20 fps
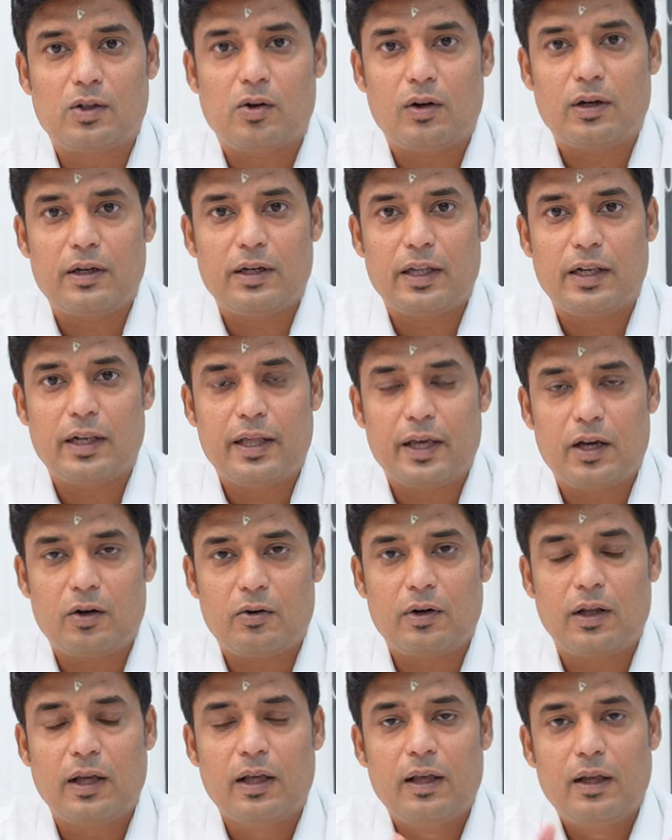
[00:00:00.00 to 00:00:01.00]
Colony
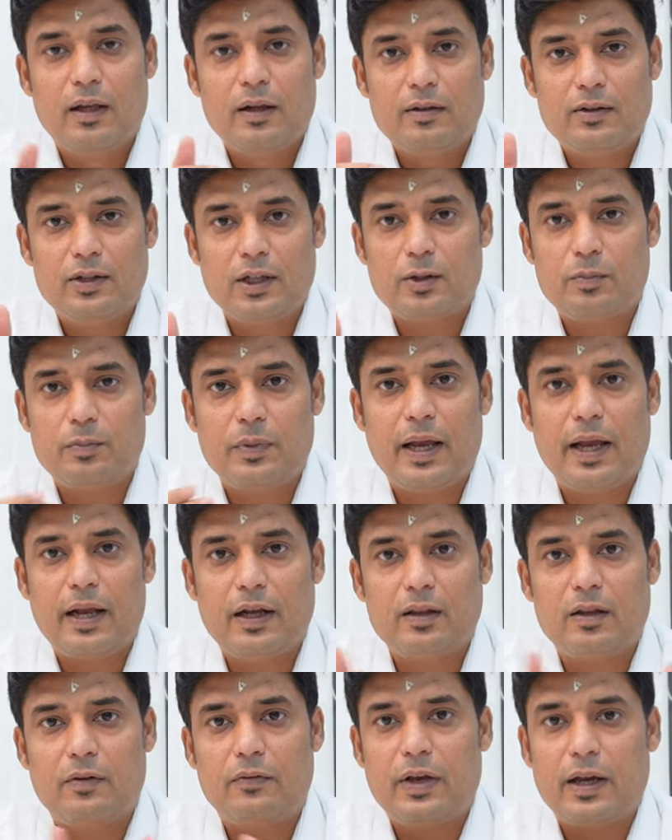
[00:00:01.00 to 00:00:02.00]
layout, just
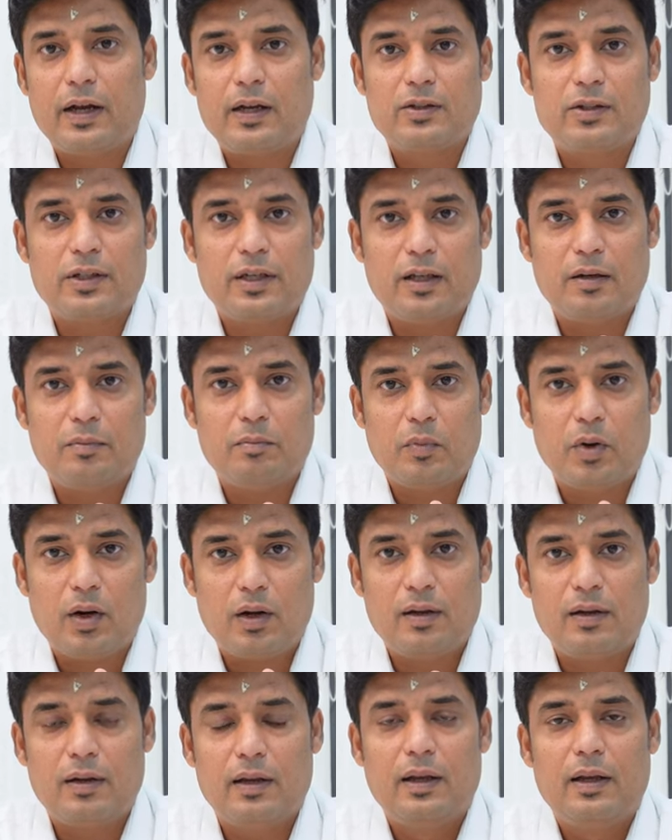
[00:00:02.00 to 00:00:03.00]
behind the Vega City
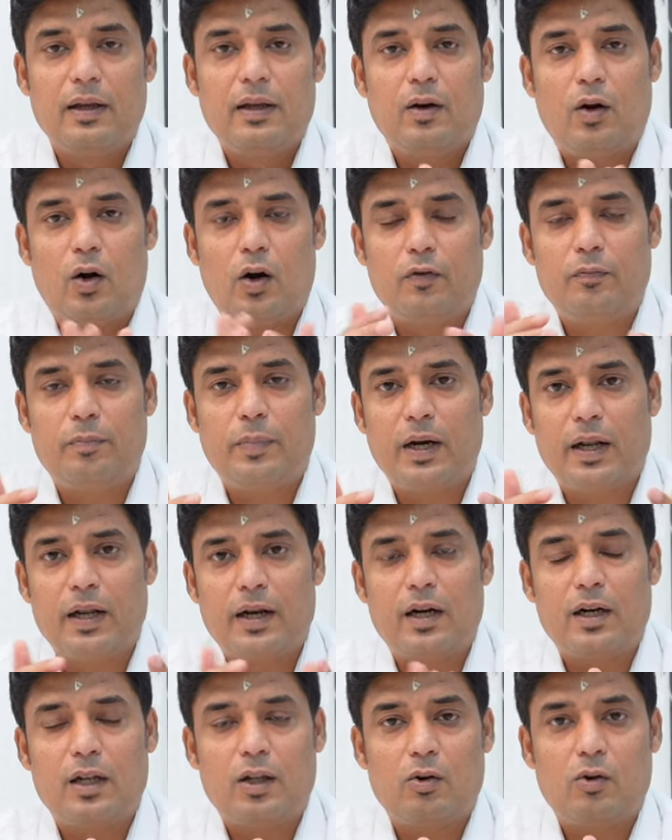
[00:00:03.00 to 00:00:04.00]
Mall off
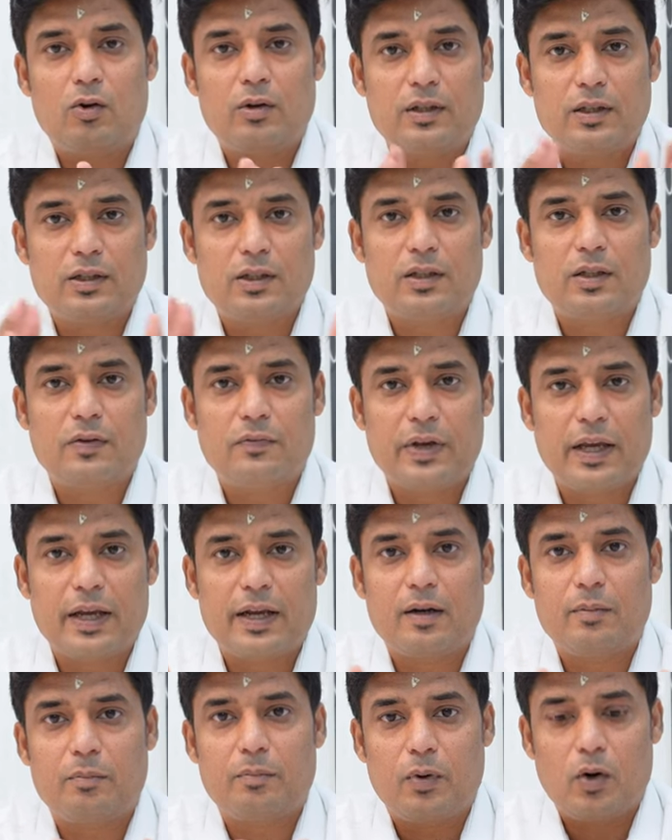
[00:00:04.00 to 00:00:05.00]
Bannergatta Road. This is a
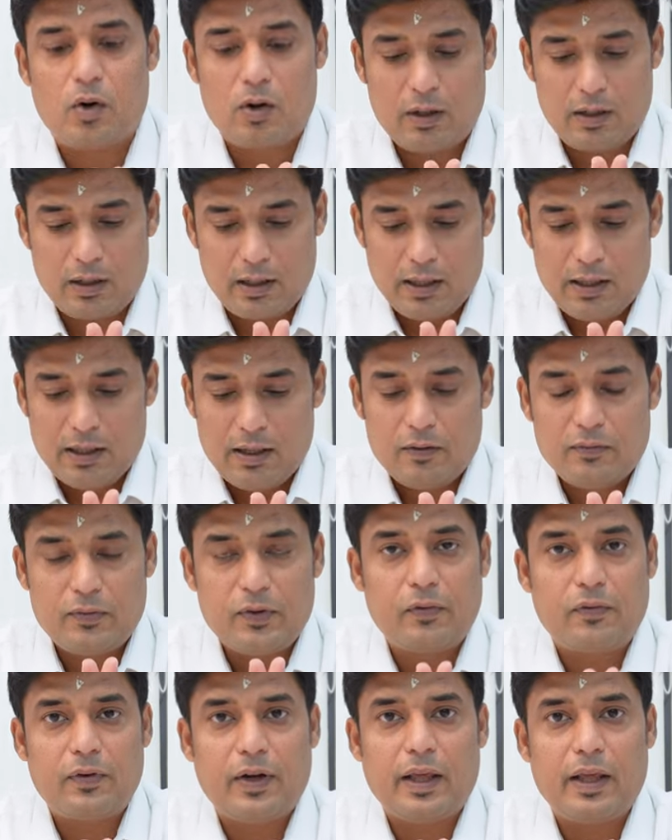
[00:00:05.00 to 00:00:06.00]
vacant plot.
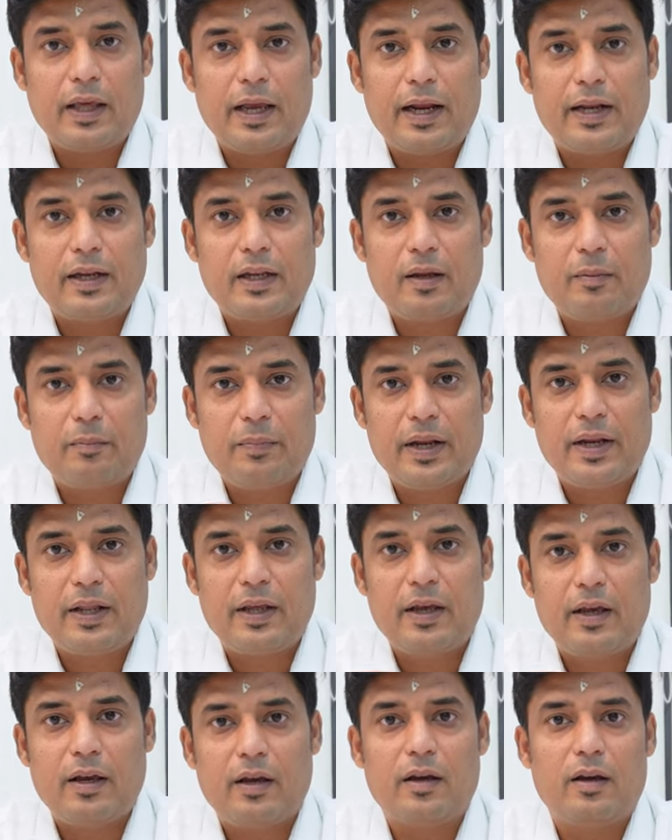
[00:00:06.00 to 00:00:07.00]
fifty eighty B
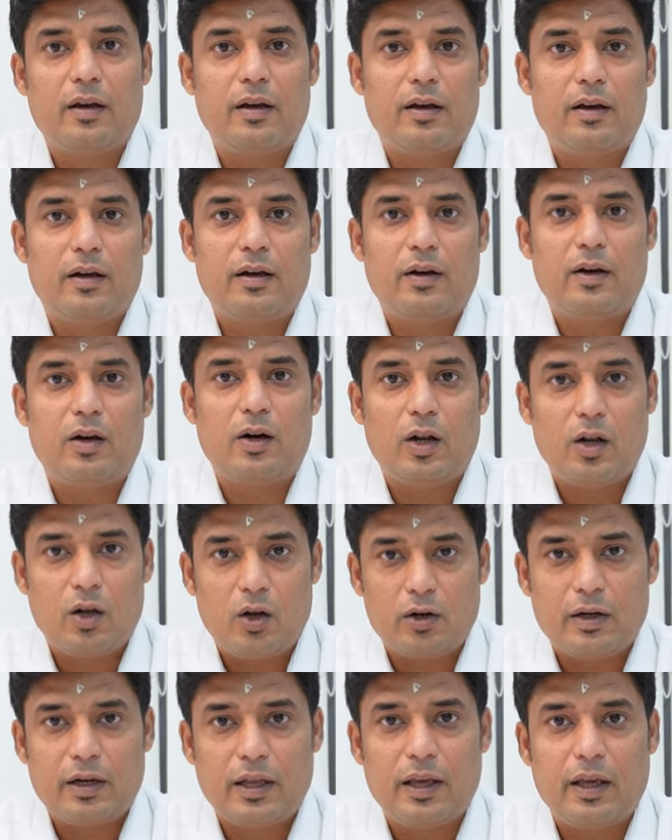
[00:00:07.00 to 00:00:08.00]
D A uh,
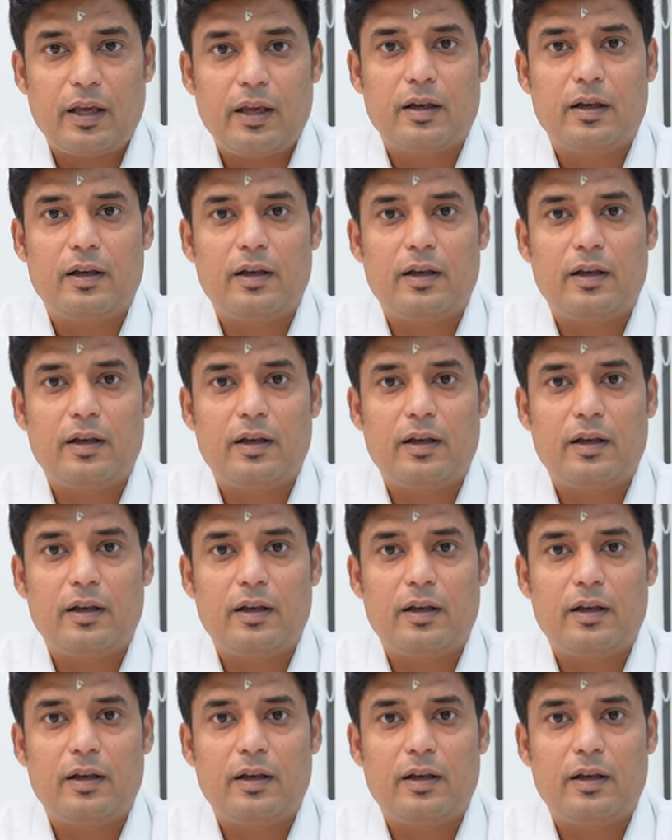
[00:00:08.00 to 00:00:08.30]
allottee